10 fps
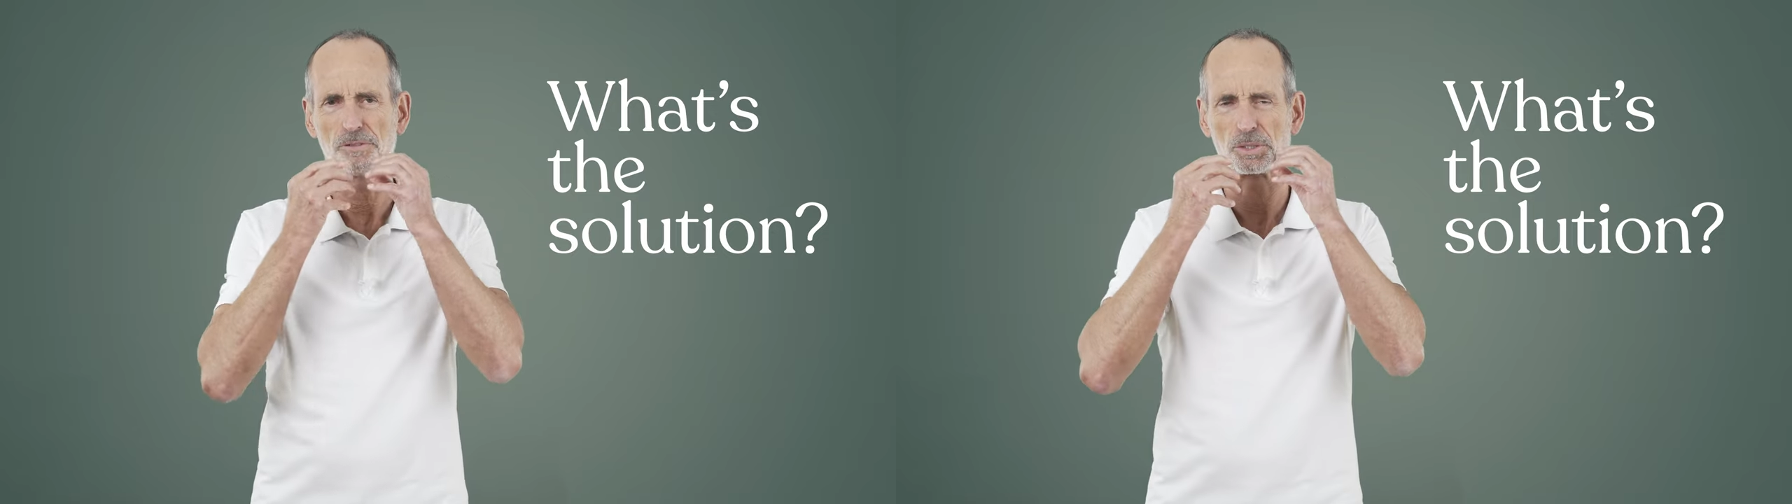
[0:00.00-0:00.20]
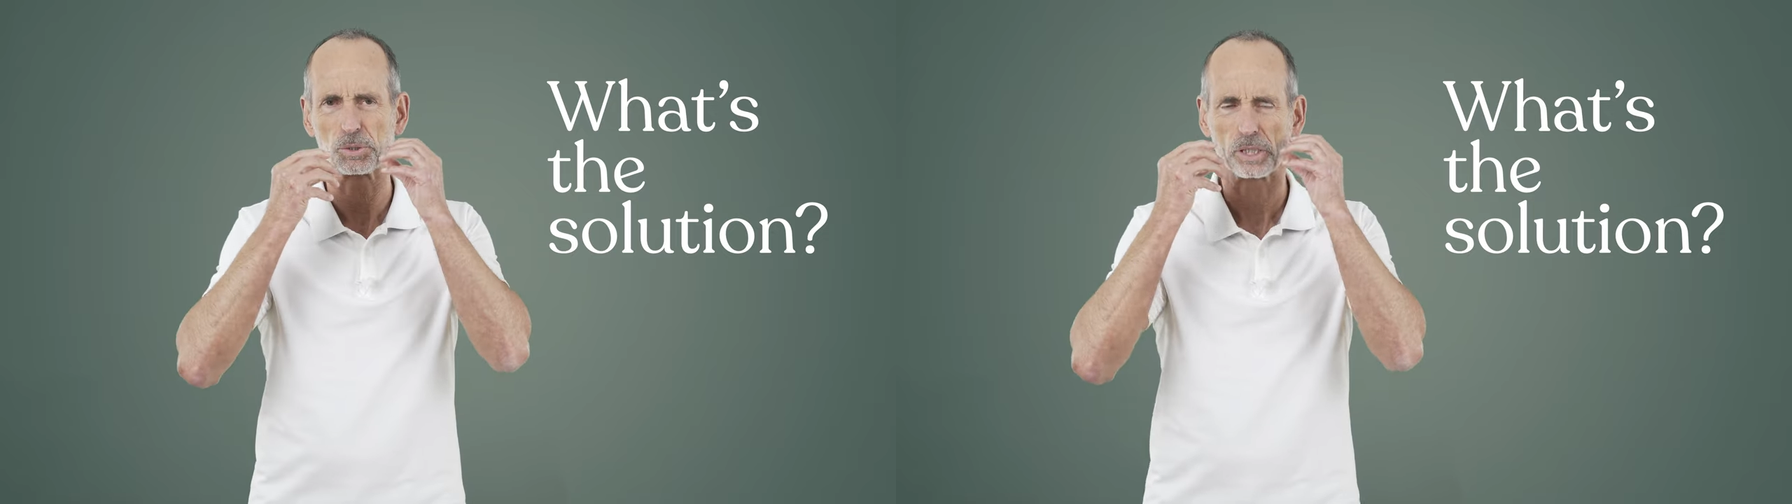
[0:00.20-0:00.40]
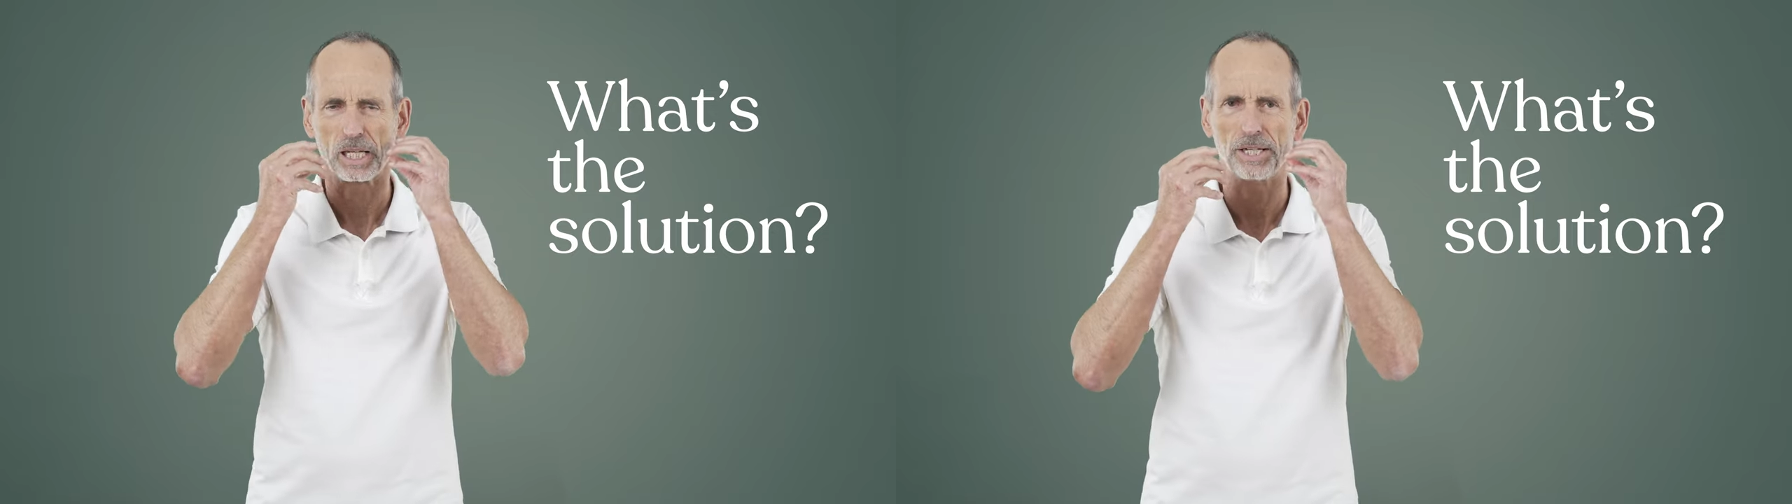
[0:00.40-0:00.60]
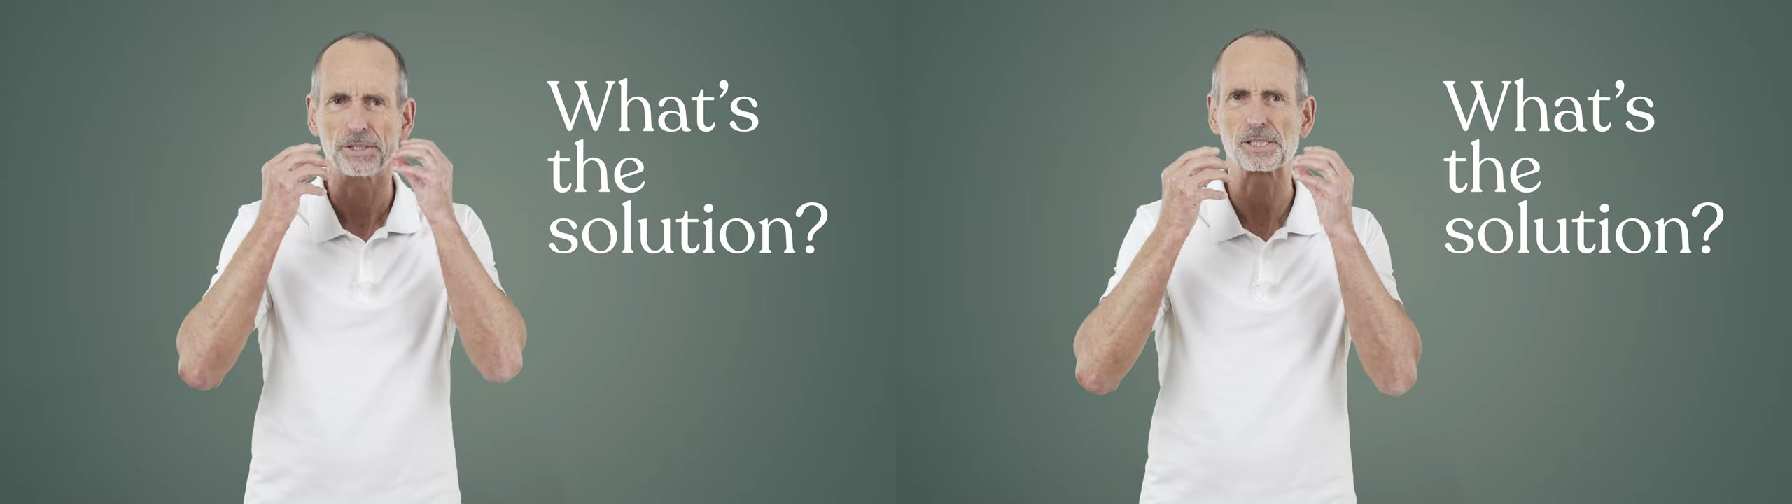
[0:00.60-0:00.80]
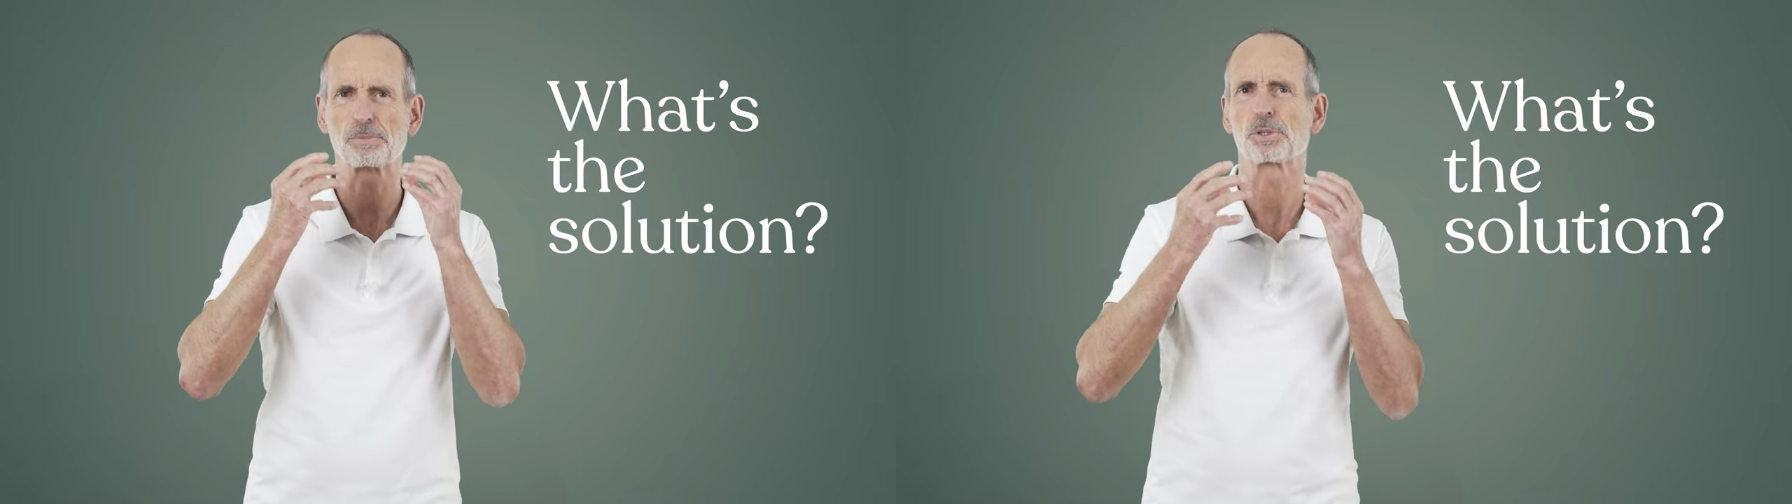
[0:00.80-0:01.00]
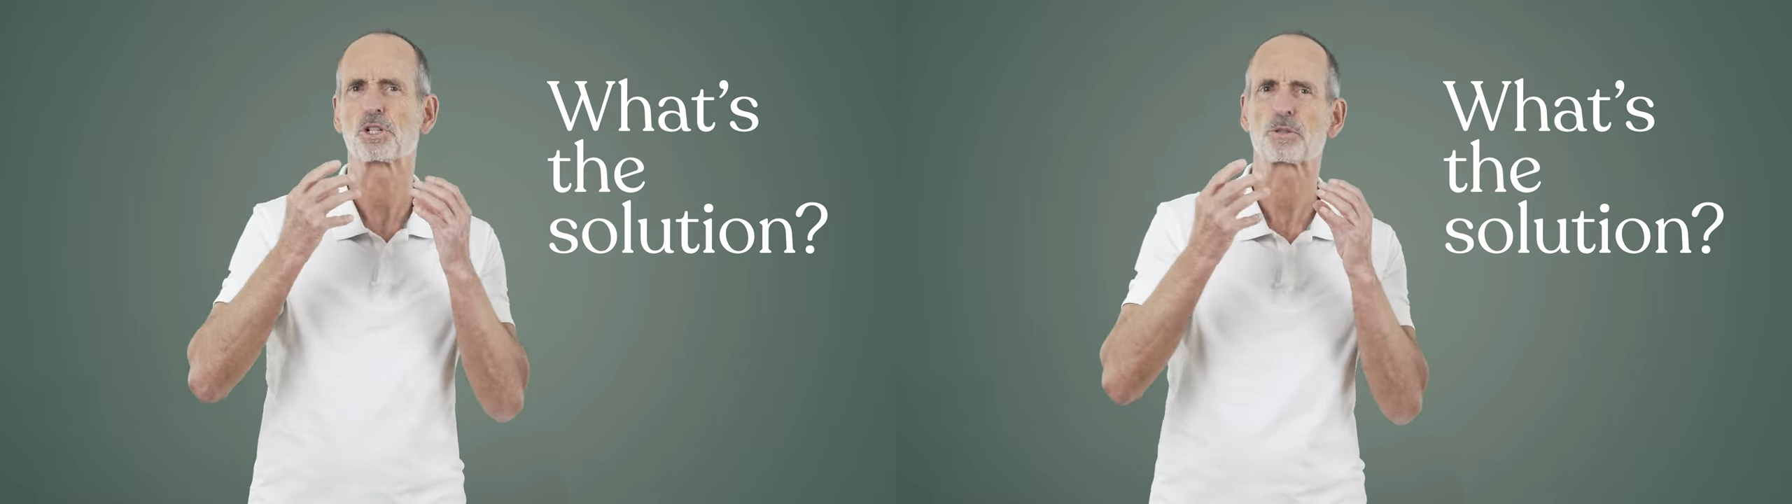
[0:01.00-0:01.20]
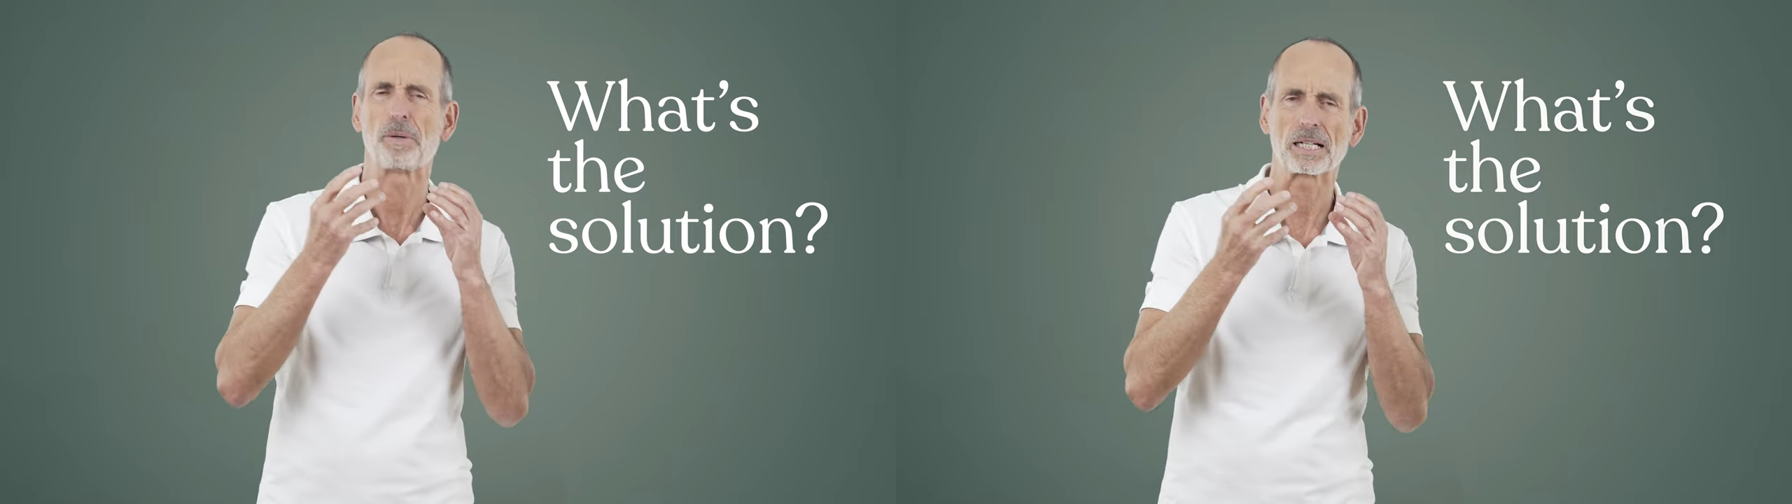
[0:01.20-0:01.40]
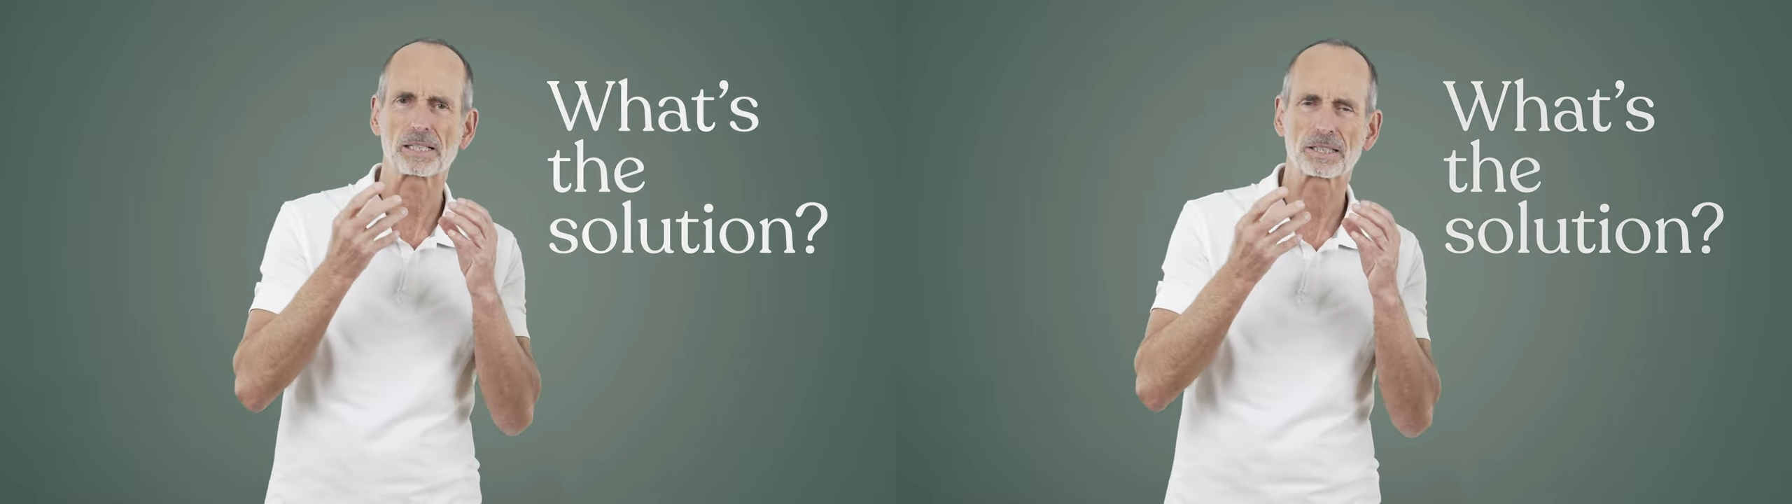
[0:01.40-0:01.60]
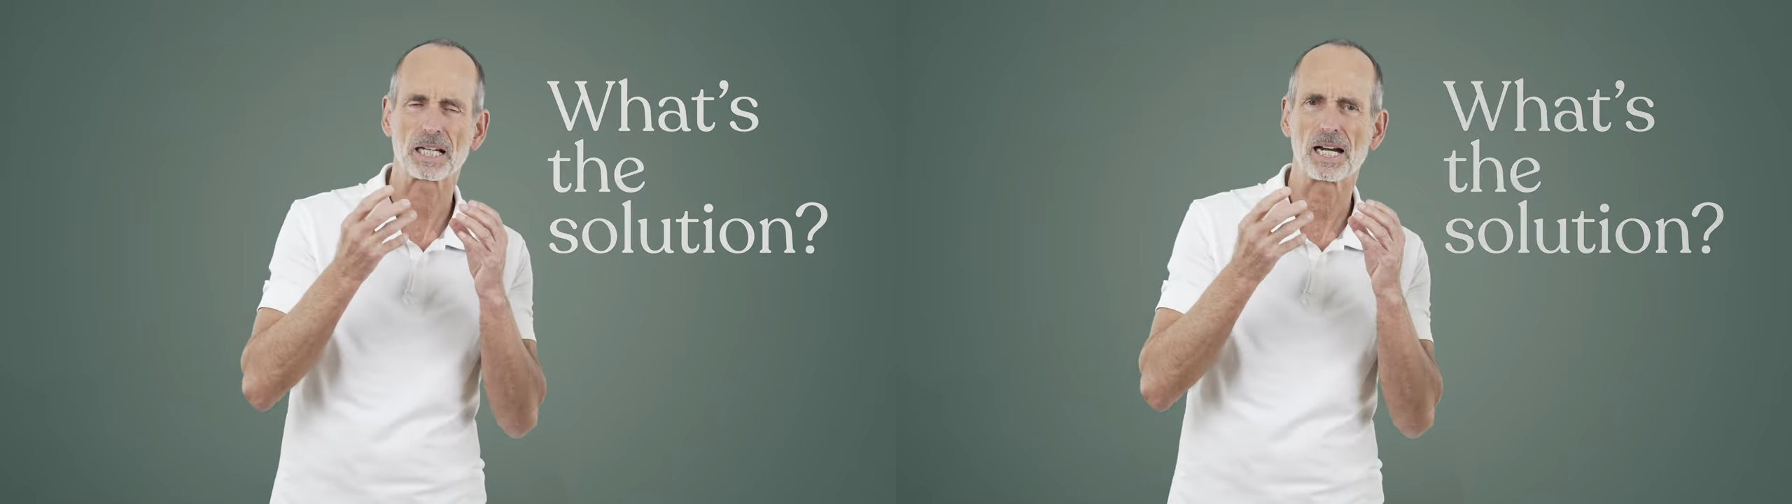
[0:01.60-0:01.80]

when the jaw is too small,